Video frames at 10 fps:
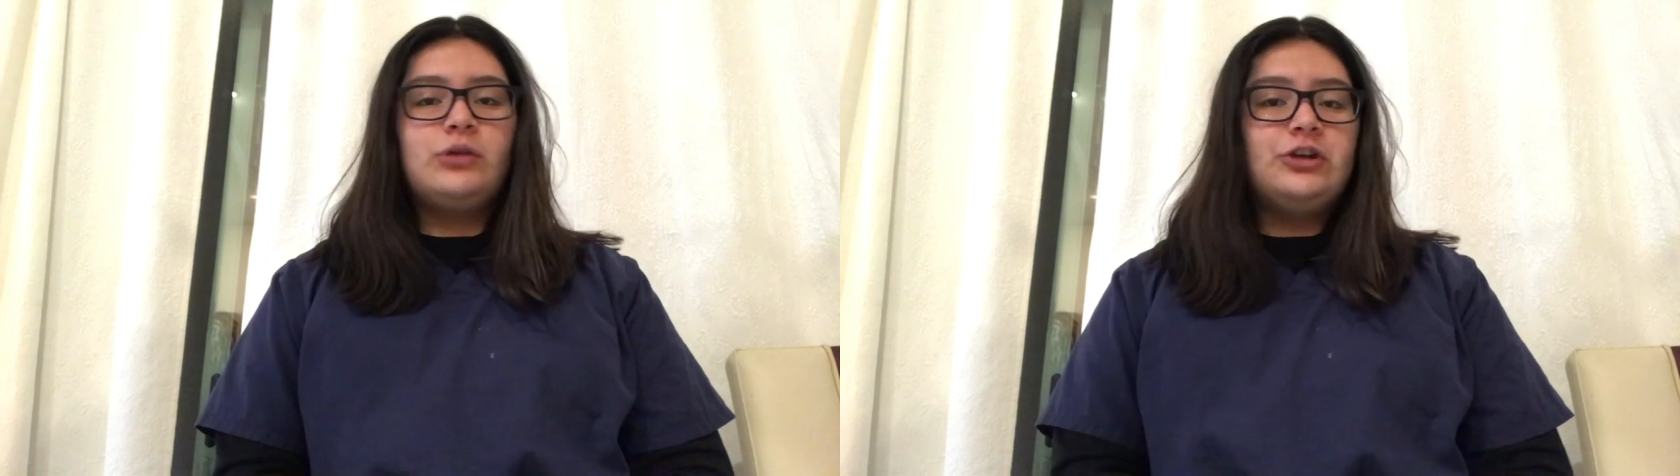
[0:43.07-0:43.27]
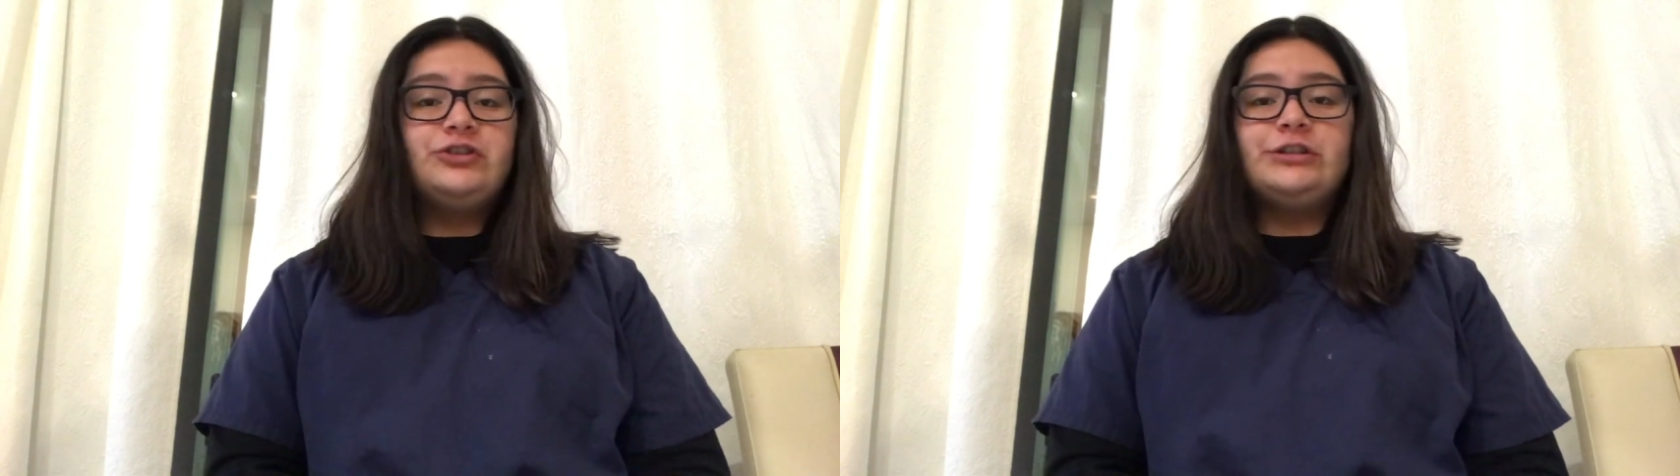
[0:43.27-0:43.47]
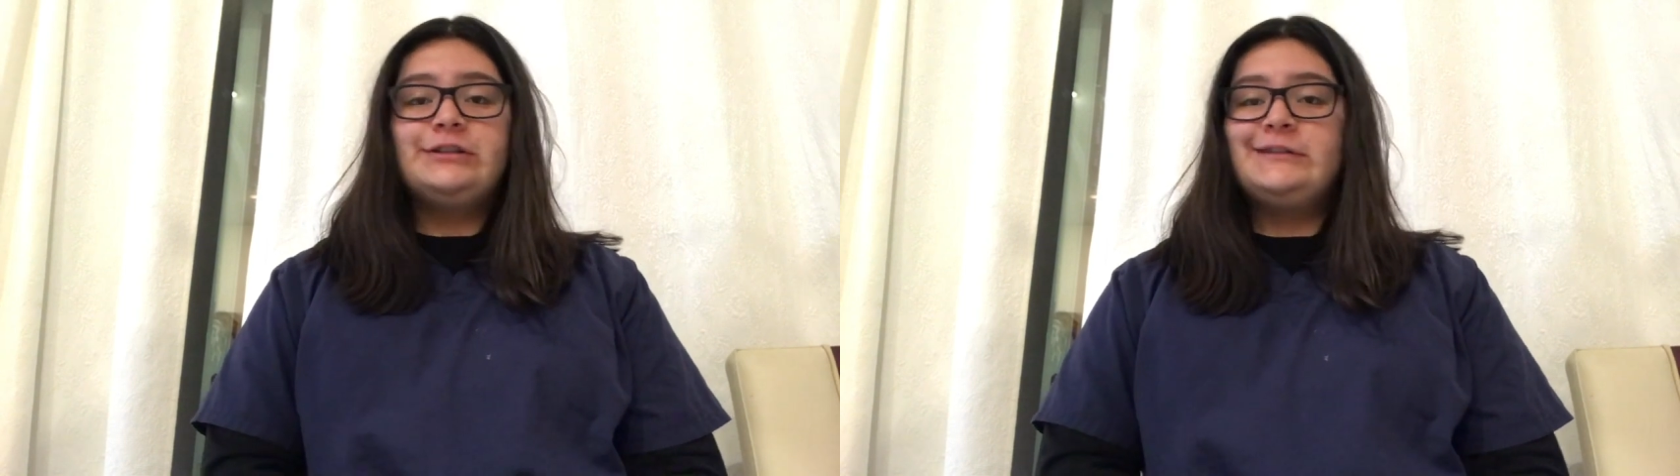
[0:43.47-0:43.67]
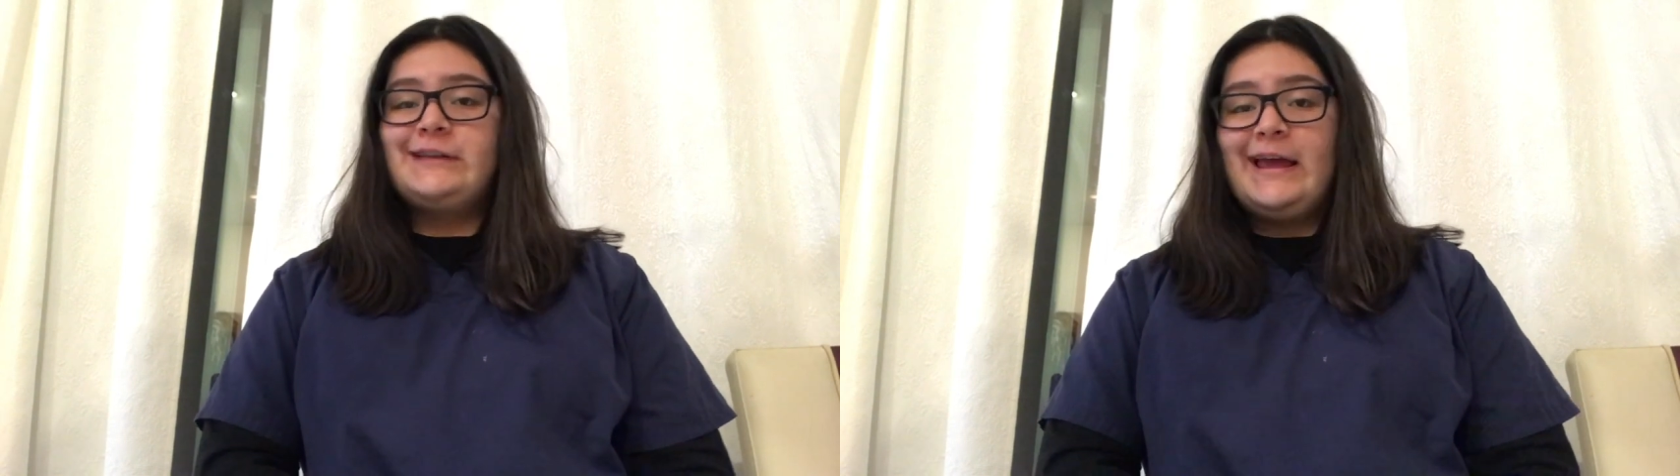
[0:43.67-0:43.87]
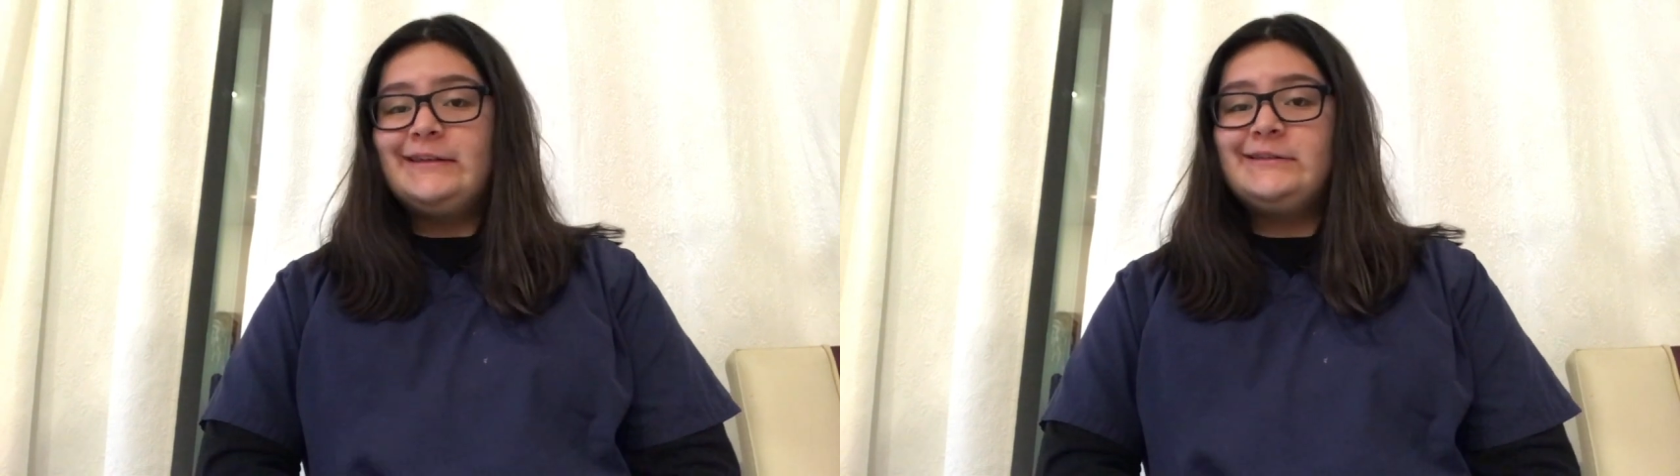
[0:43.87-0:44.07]
projects,
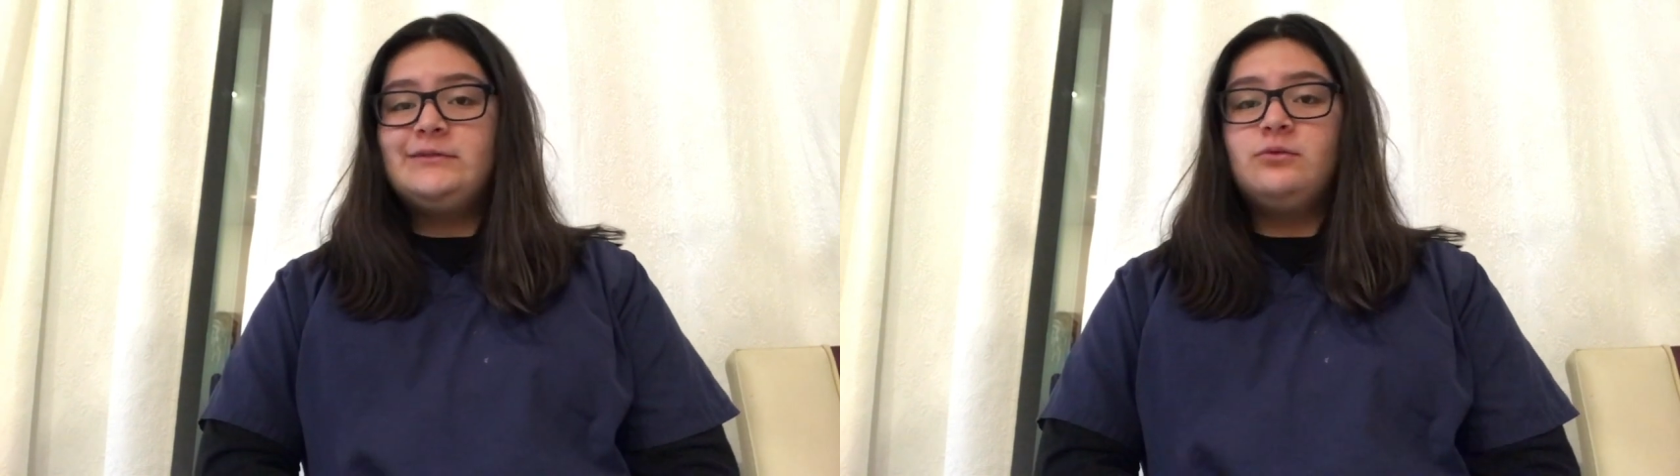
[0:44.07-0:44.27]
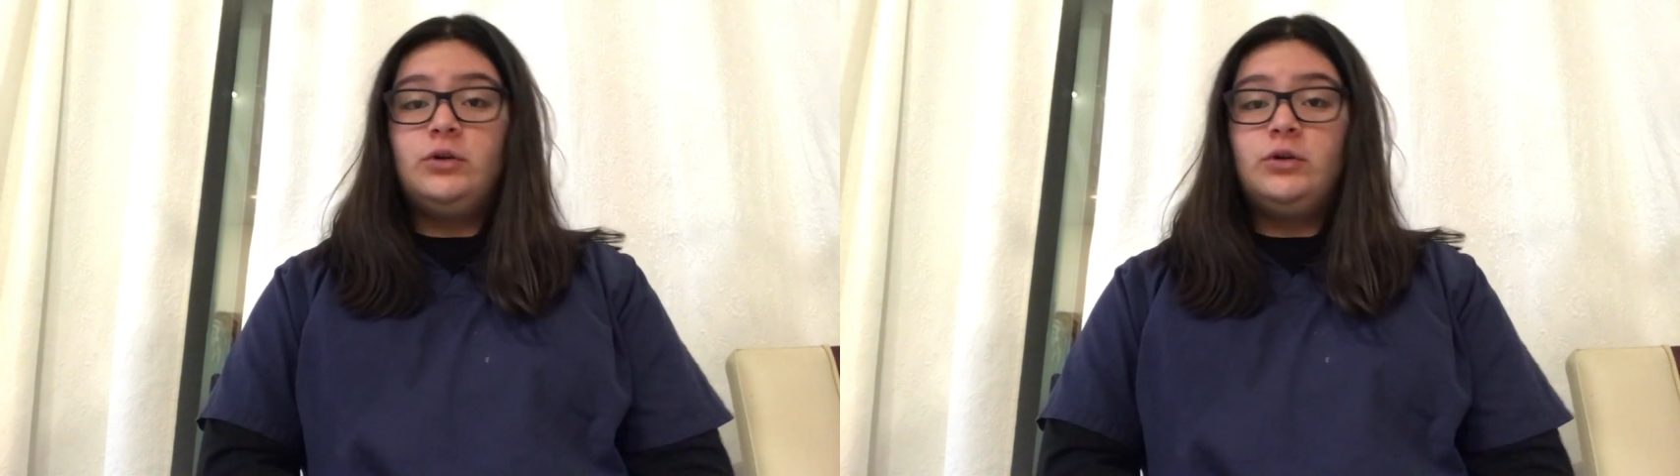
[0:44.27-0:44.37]
tests,